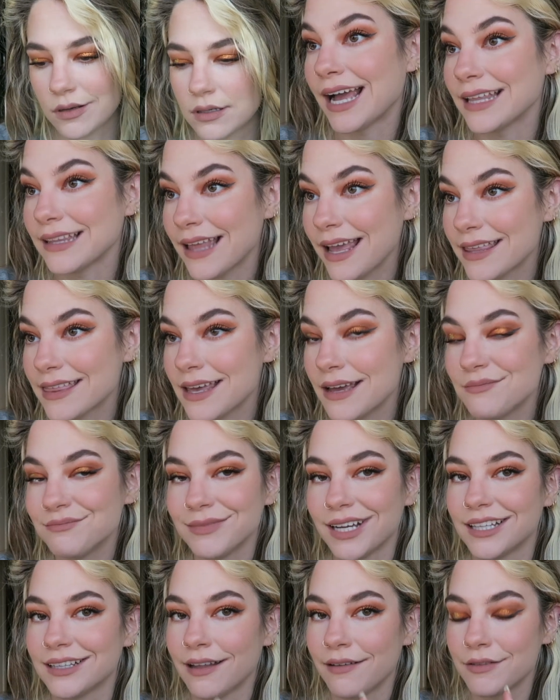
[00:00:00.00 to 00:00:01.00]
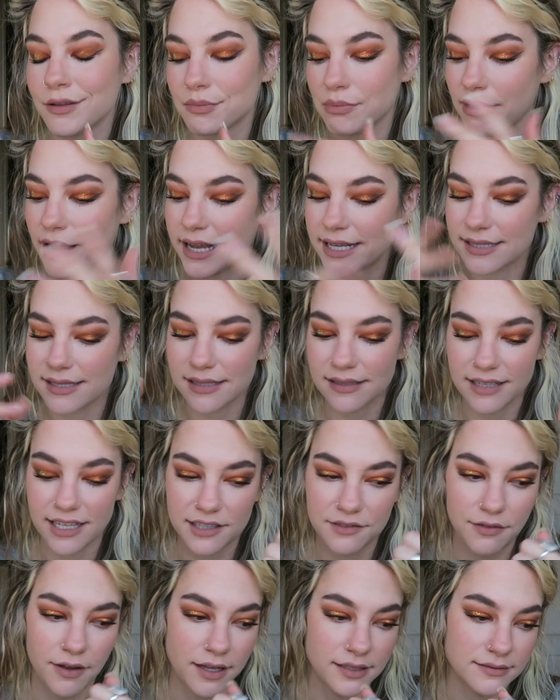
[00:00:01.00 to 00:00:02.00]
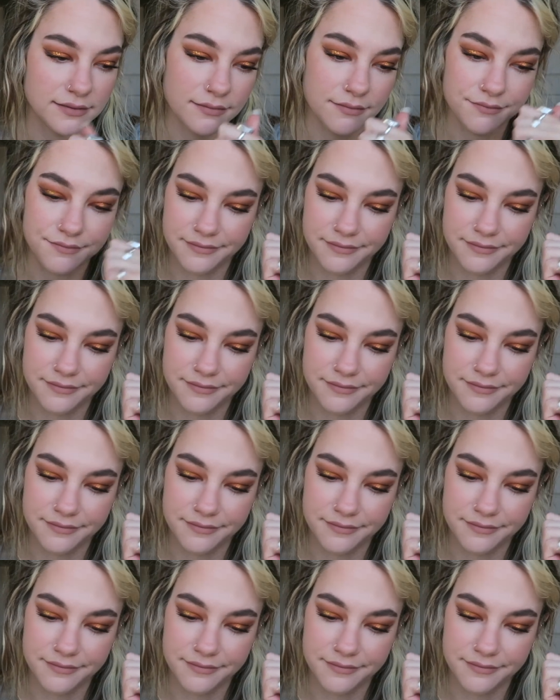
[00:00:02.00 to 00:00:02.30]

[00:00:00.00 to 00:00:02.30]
I like them, I love the price, it's fun.